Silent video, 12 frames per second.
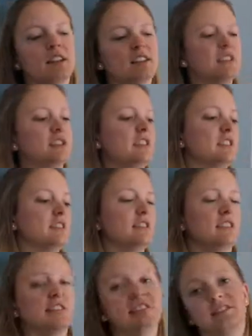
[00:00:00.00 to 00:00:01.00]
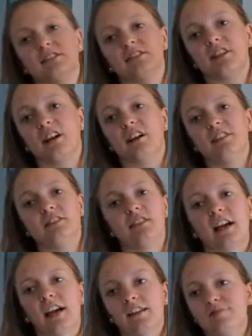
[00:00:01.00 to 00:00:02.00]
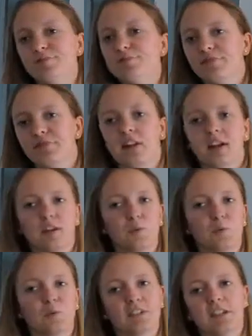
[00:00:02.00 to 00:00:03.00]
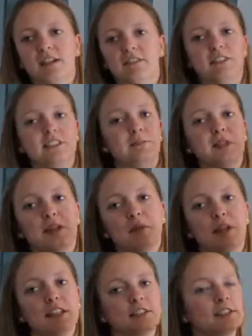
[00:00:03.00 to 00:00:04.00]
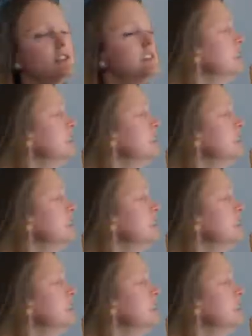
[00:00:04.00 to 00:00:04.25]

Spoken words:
This is the design that we have seen many places.